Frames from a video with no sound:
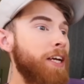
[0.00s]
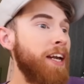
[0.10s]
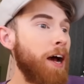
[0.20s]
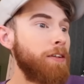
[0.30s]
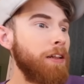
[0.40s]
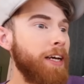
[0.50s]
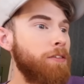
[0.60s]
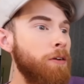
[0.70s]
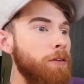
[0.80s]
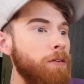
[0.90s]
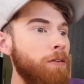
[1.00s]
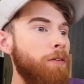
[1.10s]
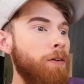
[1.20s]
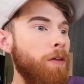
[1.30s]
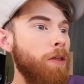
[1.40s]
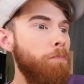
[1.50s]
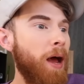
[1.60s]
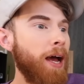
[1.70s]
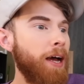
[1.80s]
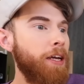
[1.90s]
Can I, Alexa,
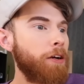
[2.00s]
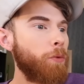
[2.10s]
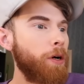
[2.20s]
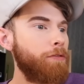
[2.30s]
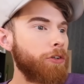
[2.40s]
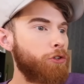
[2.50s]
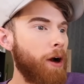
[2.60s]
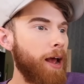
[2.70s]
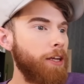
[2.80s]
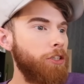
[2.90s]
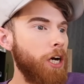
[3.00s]
may I hear one of your dragon